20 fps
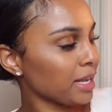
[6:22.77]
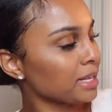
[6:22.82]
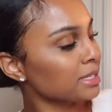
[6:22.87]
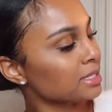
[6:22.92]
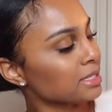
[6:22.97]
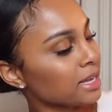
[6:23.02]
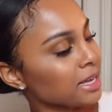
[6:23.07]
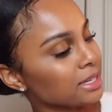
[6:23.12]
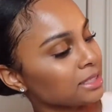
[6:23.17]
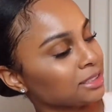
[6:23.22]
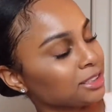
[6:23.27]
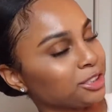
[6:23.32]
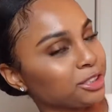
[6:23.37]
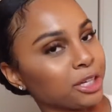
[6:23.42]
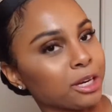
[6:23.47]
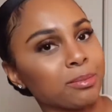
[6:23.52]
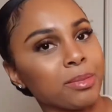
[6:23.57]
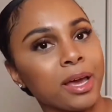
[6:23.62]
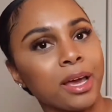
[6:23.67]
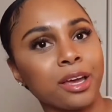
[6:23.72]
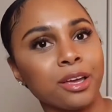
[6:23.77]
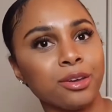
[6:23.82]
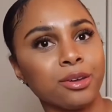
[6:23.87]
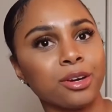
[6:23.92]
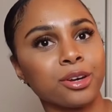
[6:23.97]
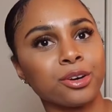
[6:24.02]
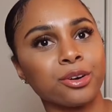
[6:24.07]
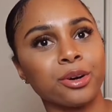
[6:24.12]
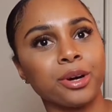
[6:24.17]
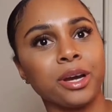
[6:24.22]
It says dream like a
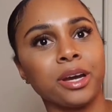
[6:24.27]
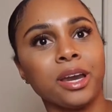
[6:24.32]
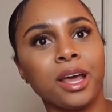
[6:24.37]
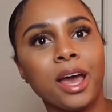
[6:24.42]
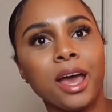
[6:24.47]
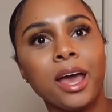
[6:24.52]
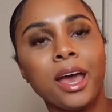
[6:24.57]
unicorn.